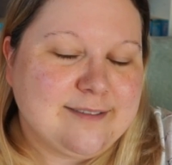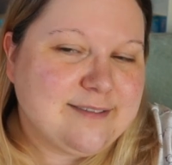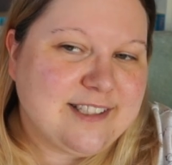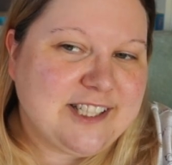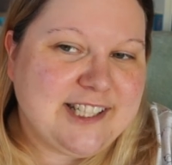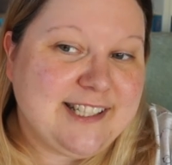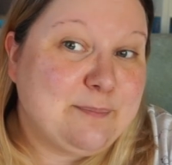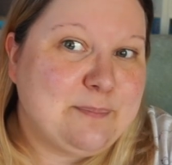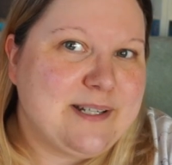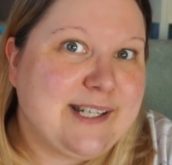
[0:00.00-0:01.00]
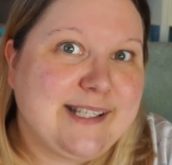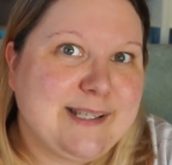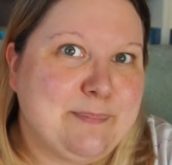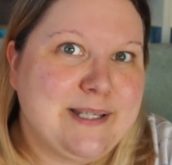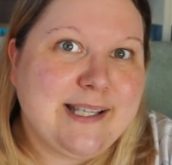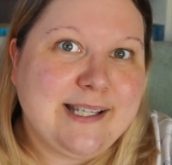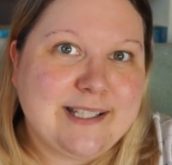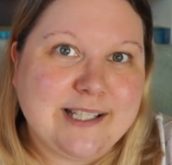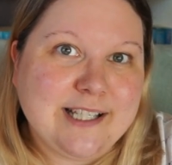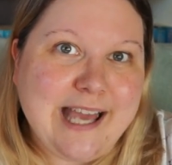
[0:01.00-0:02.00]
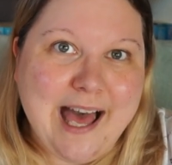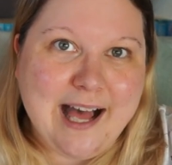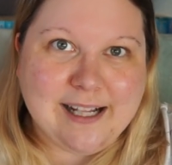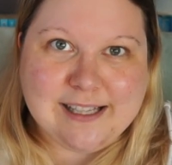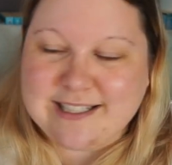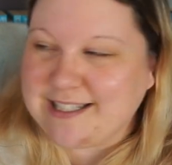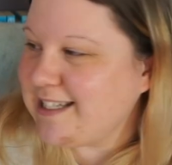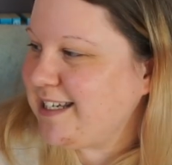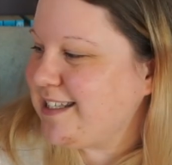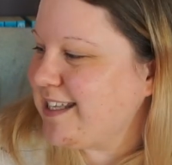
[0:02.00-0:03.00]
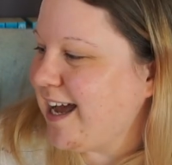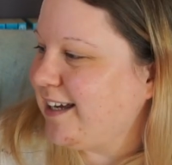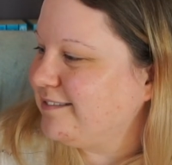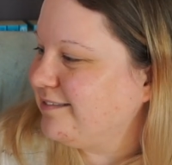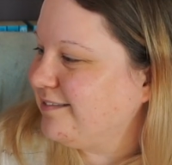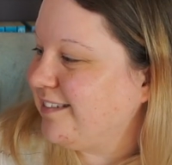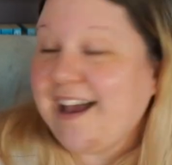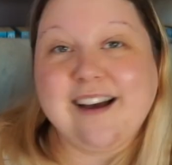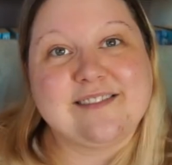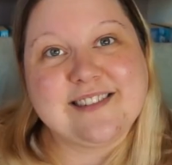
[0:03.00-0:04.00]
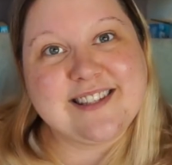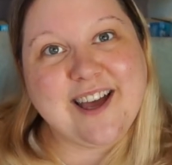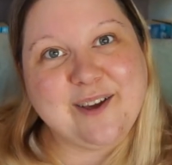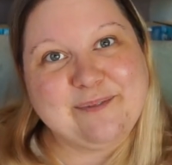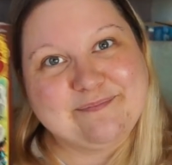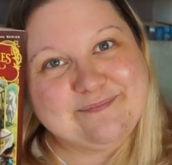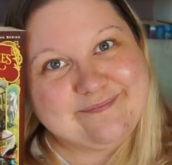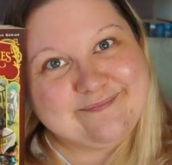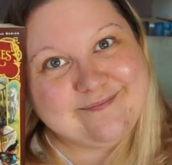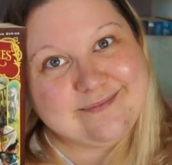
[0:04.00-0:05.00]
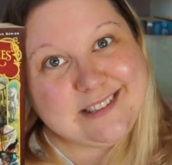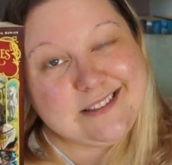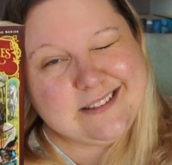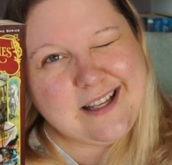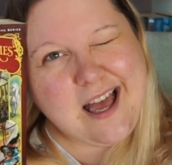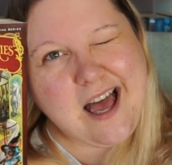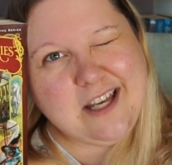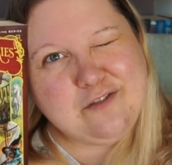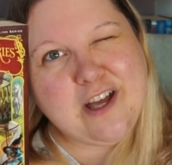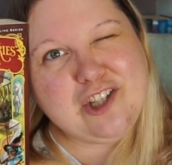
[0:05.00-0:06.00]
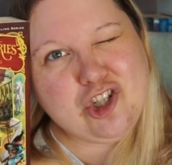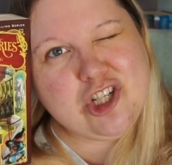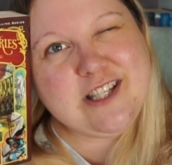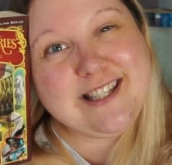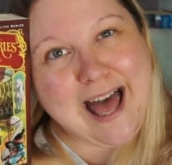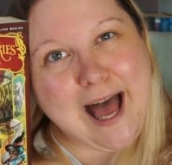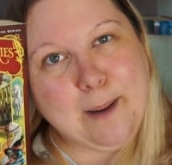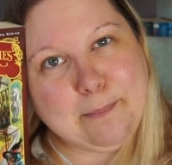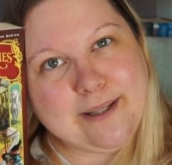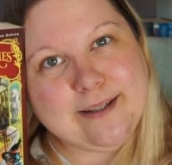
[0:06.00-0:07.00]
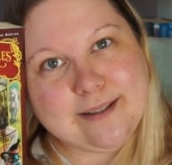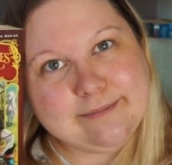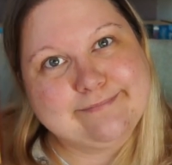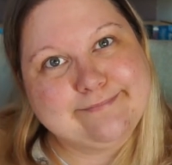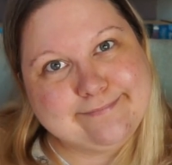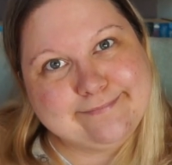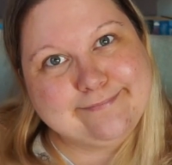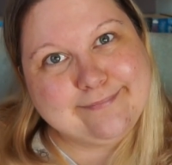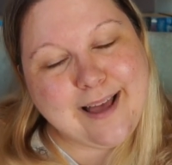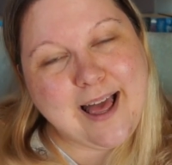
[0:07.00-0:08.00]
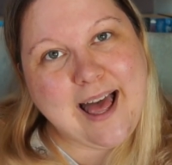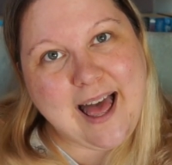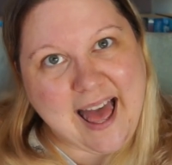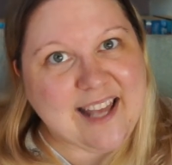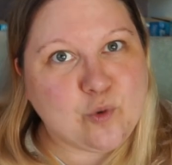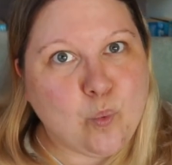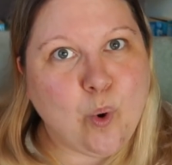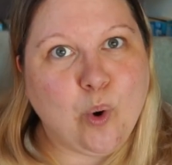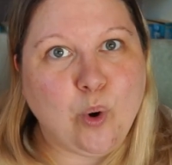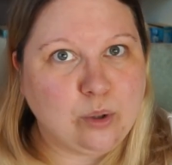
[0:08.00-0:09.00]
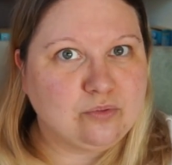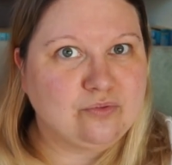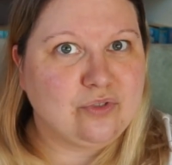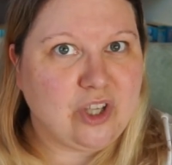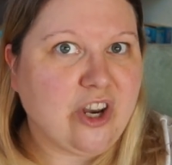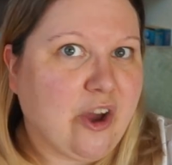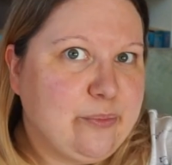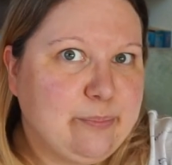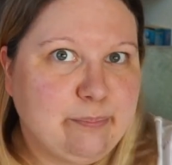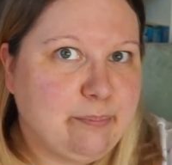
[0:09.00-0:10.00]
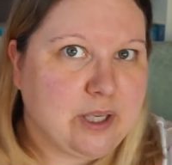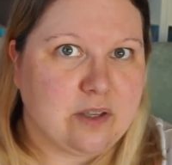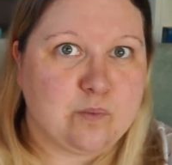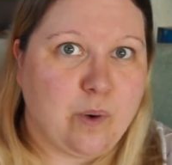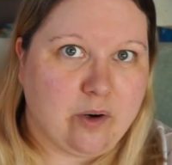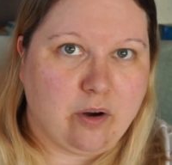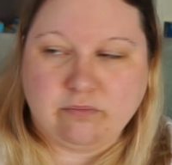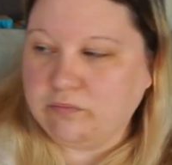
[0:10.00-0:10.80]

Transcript: she's she's a busy little girl. She's uh yeah, so adventures happen and war, you know, because why not?